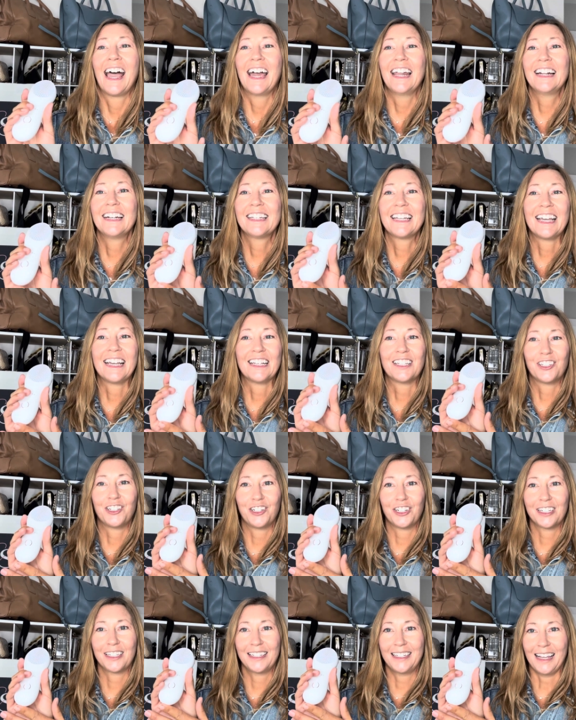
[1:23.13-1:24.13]
And it takes
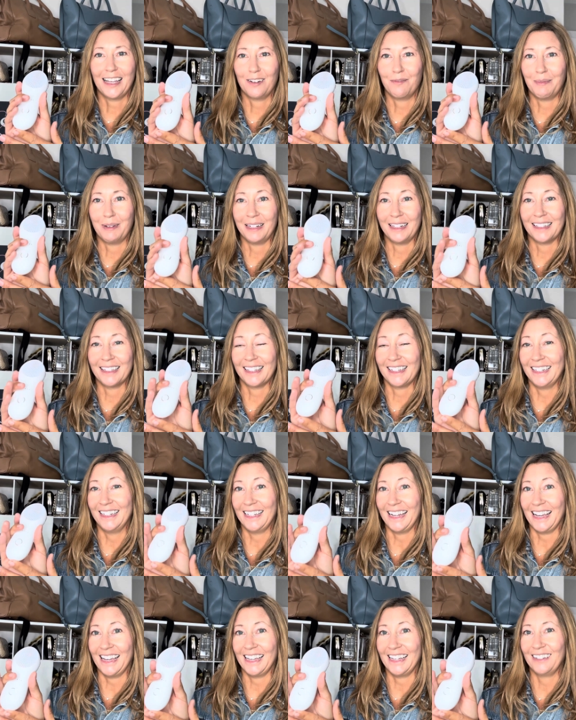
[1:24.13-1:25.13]
just 10 minutes a
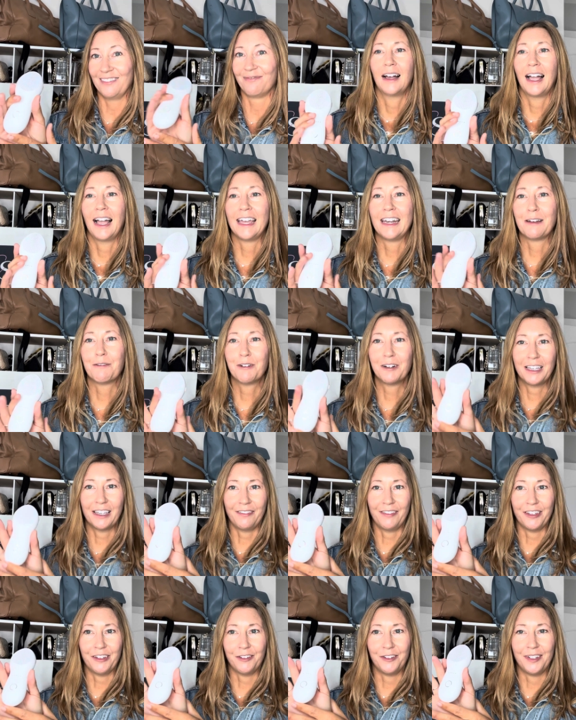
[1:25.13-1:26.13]
day. And it will give
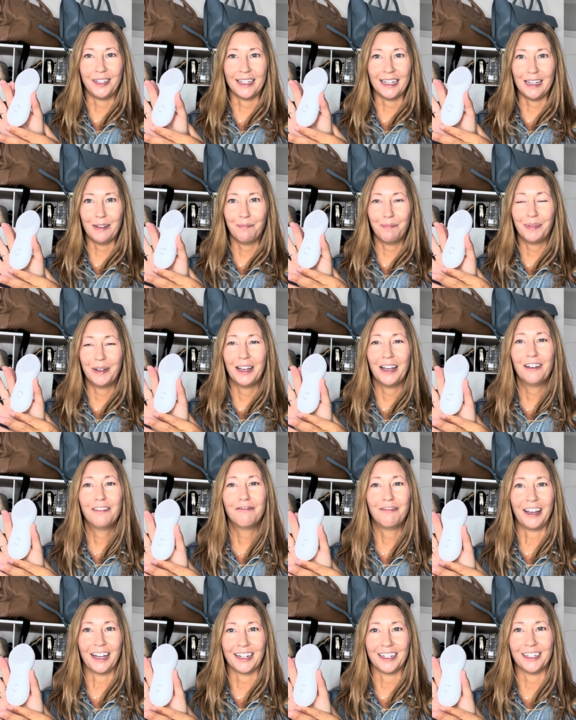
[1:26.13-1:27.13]
you deep,
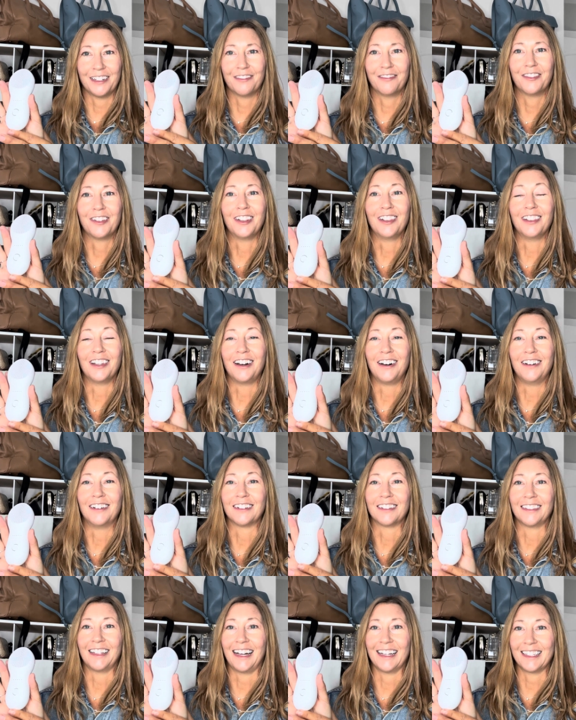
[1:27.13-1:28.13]
effective,
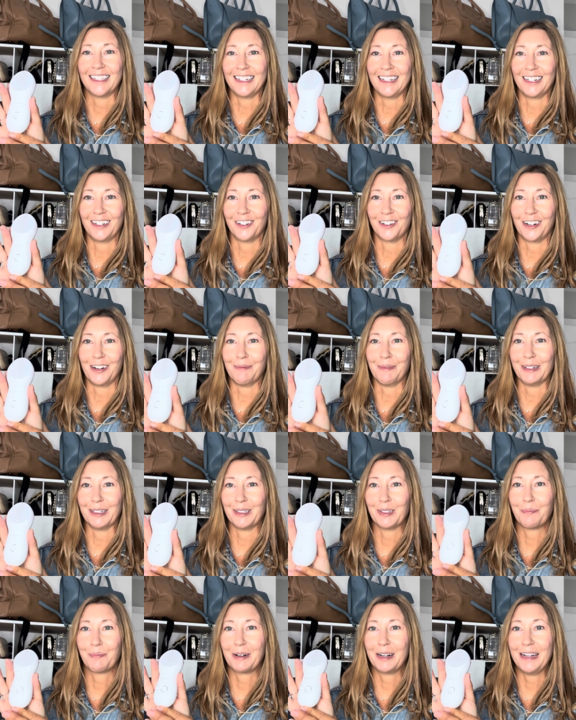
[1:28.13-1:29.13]
long-lasting
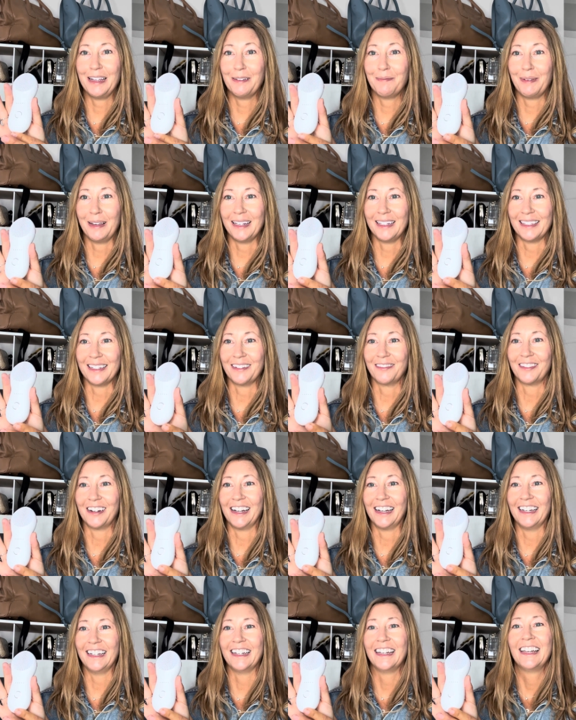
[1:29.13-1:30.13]
treatments. Pretty amazing,
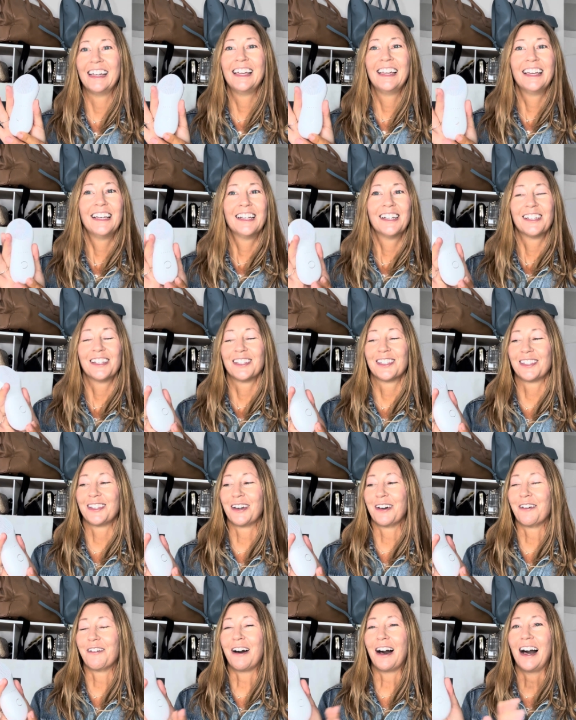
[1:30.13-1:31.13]
right?
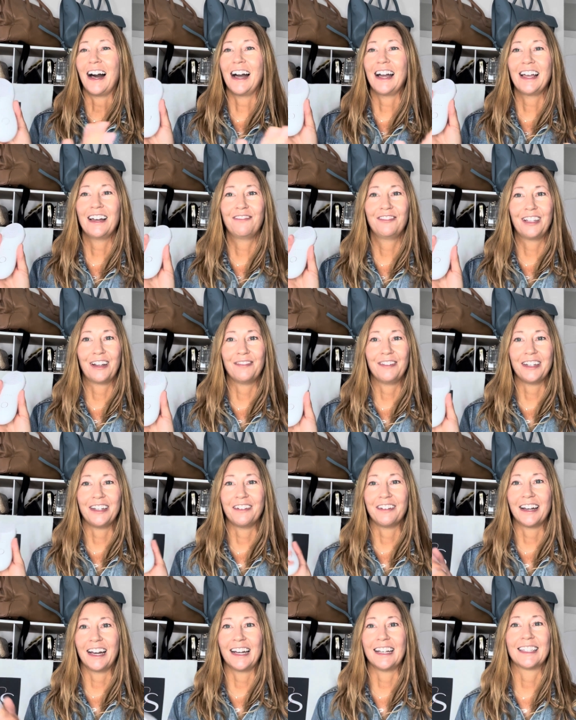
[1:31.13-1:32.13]
So I have loved it, you
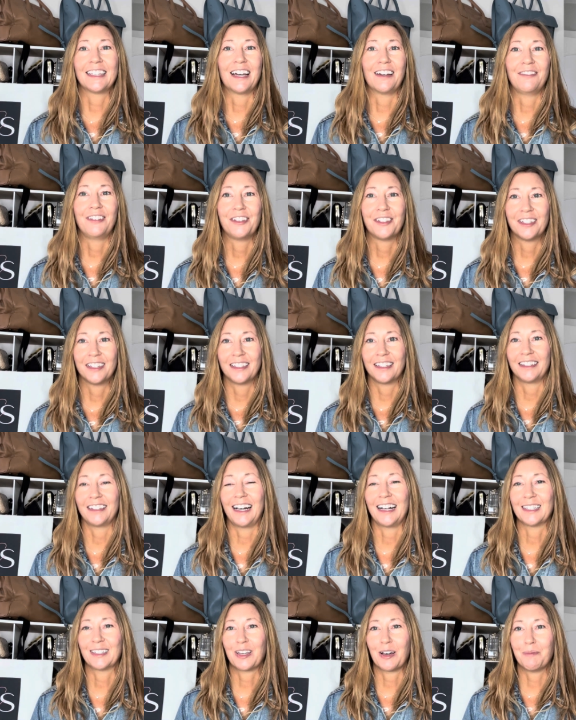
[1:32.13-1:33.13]
guys. I've used it the
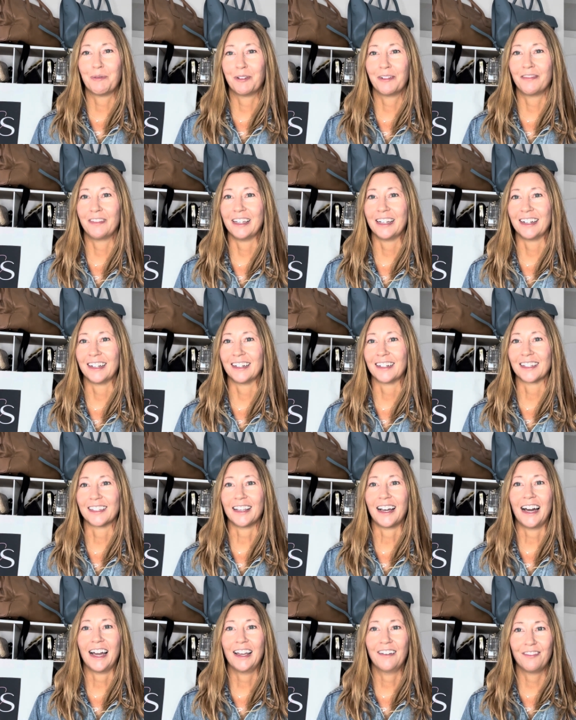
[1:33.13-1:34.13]
last couple of years.
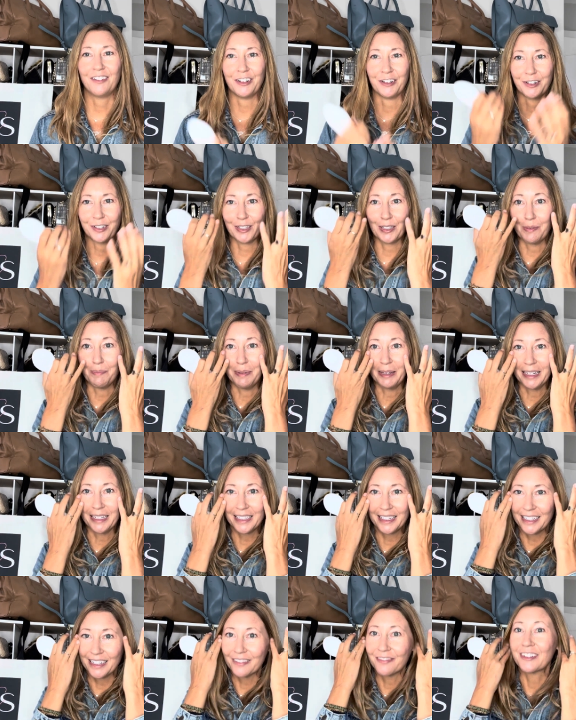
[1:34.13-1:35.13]
I have noticed the
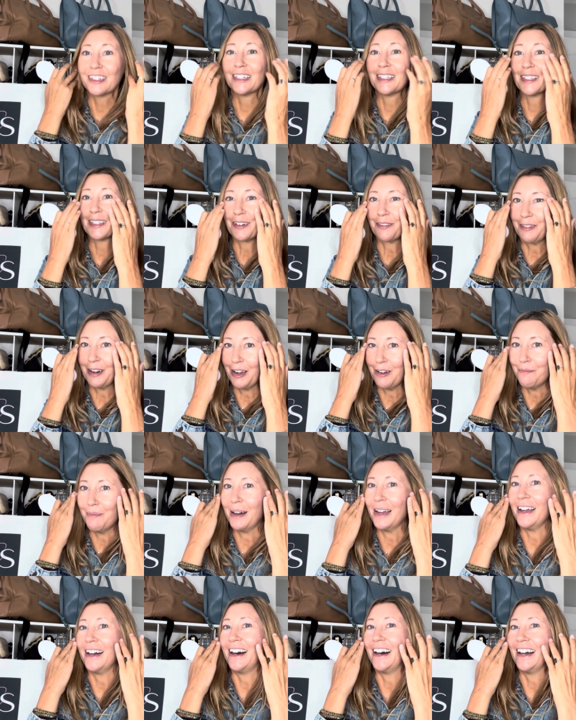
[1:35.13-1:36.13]
biggest difference around
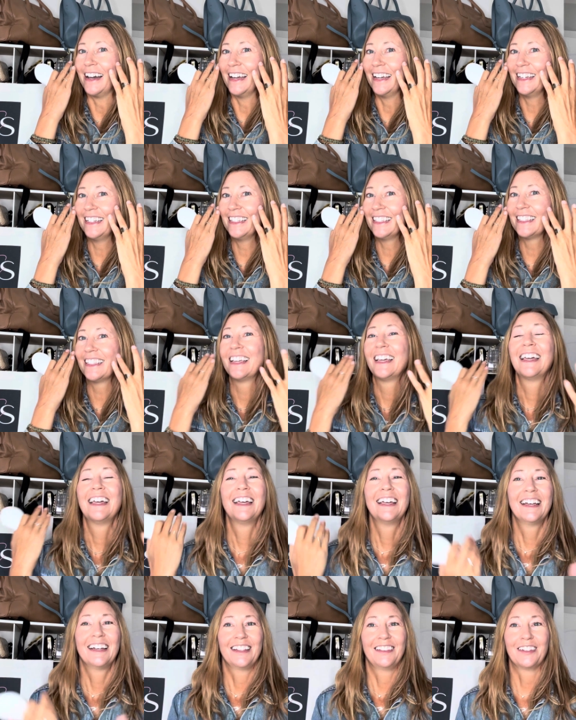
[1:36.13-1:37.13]
my eyes.
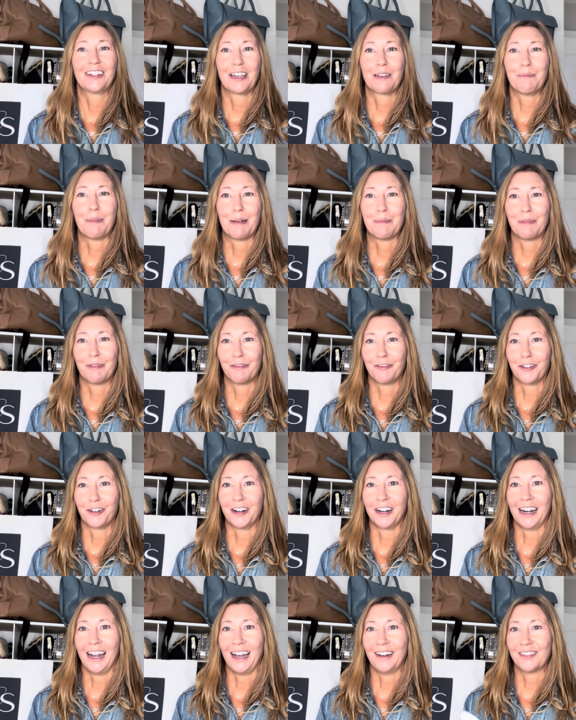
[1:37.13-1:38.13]
Look at my before
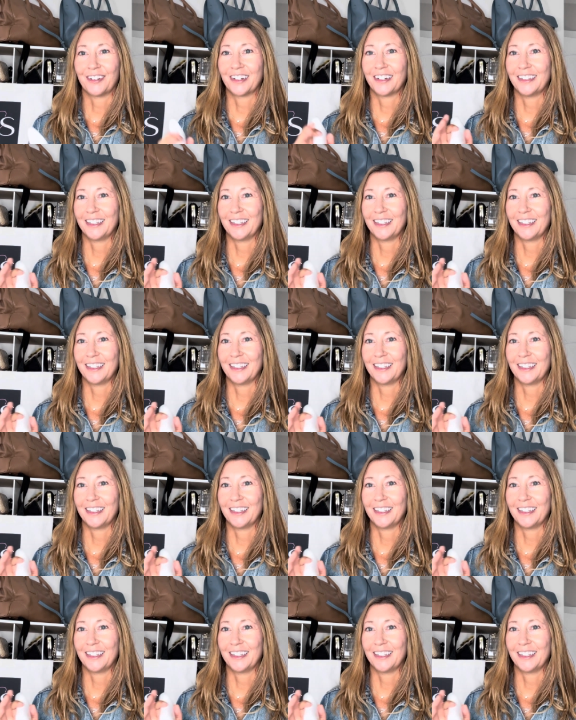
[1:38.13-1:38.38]
and after.